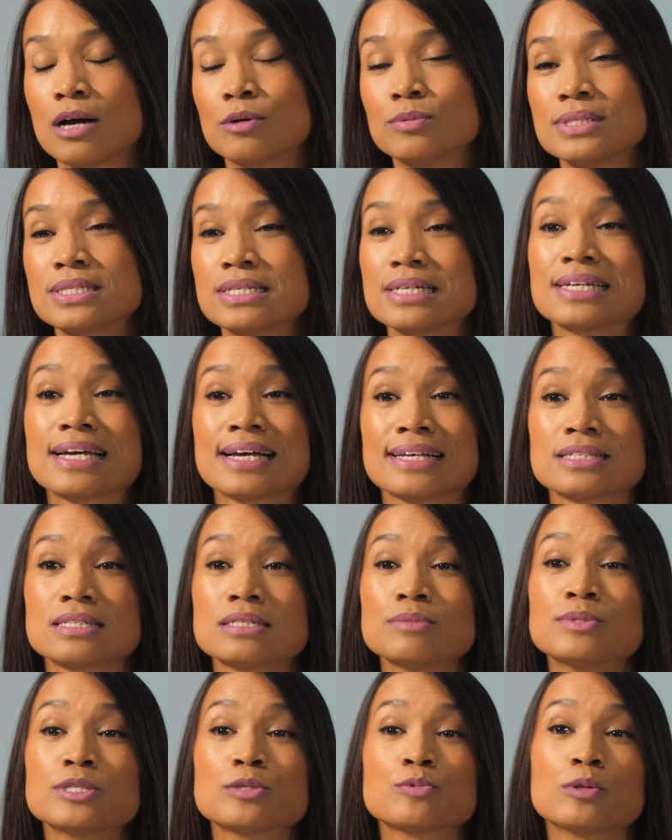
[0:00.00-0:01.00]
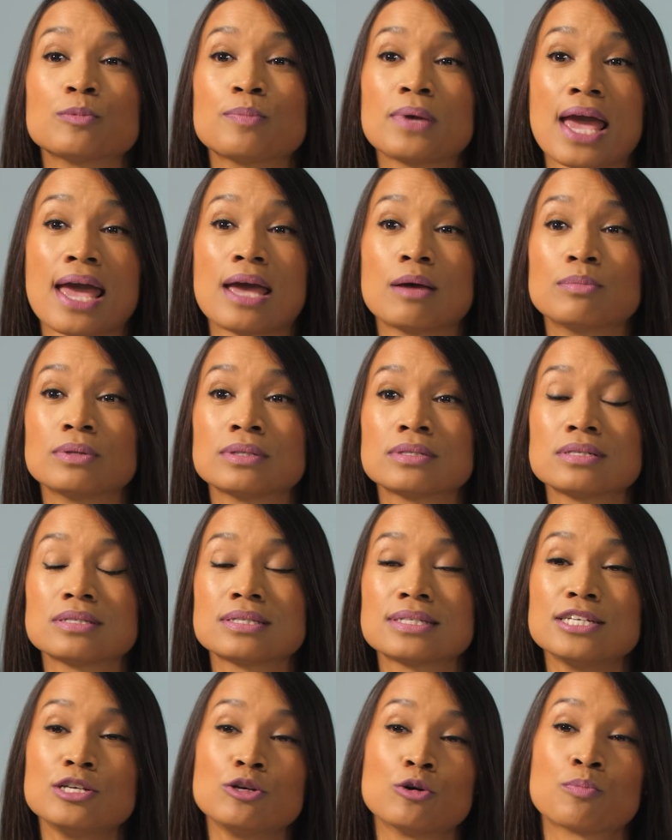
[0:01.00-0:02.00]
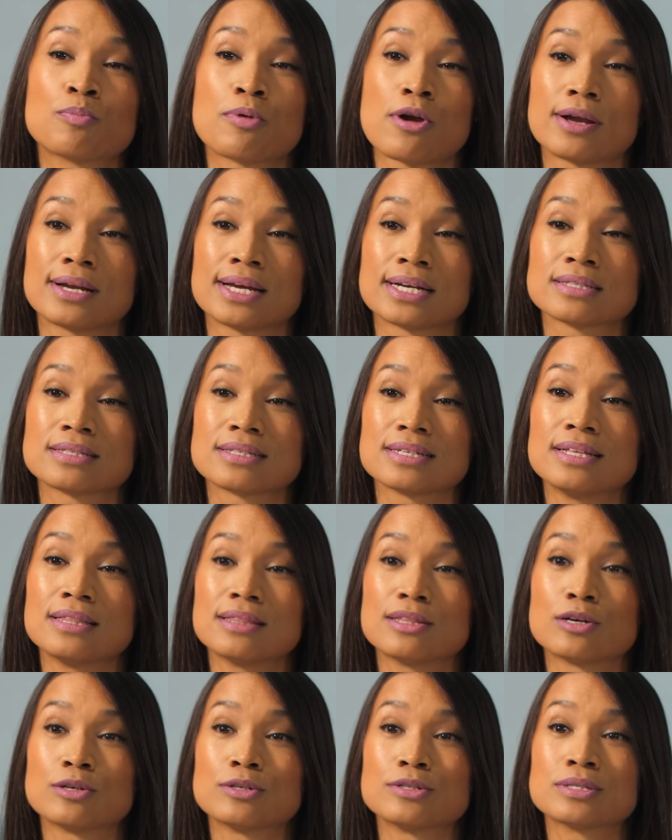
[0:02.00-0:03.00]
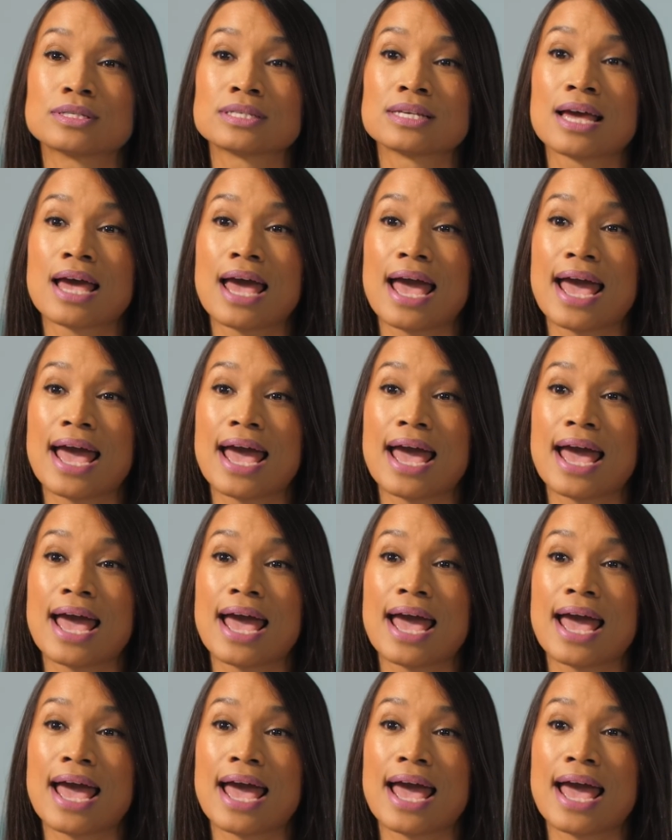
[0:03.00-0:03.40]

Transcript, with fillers: hours, and customers will be able to see your products in those